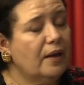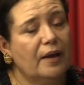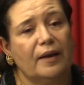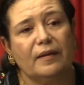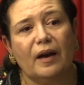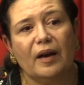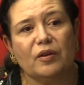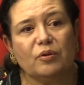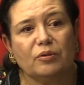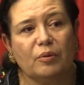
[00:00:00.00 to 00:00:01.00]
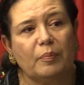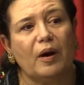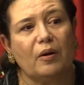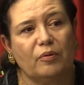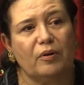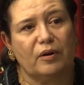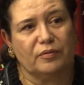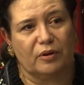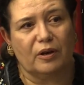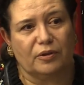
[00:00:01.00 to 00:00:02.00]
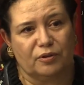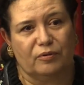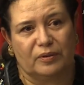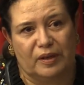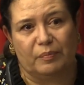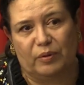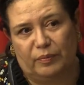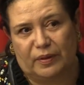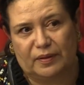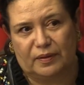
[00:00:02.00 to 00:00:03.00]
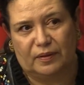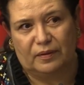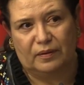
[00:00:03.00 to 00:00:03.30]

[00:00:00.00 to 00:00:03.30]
and I know the power of the cultural diplomacy.